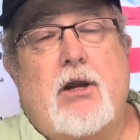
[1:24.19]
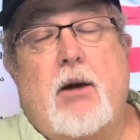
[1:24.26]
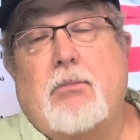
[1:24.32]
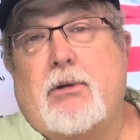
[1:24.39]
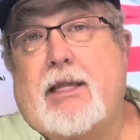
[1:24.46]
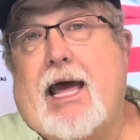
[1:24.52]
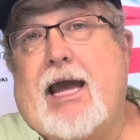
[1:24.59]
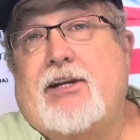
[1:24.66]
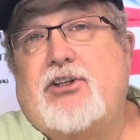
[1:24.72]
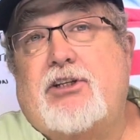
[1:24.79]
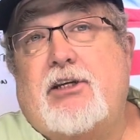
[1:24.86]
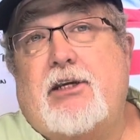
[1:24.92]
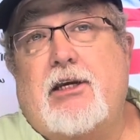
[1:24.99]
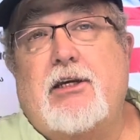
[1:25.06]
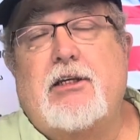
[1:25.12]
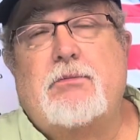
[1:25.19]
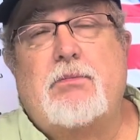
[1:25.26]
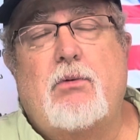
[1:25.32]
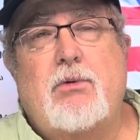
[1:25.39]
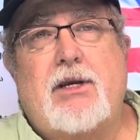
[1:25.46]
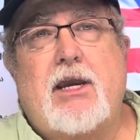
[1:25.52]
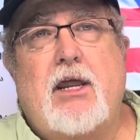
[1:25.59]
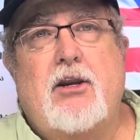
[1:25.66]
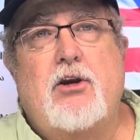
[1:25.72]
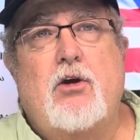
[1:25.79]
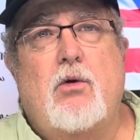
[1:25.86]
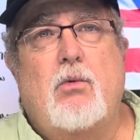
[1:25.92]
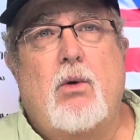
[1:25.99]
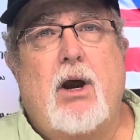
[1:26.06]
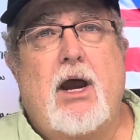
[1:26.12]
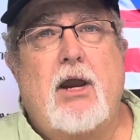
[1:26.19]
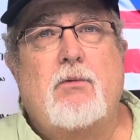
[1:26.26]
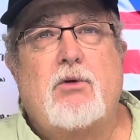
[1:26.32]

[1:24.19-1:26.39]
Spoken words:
I'm glad she is, but we got to know why.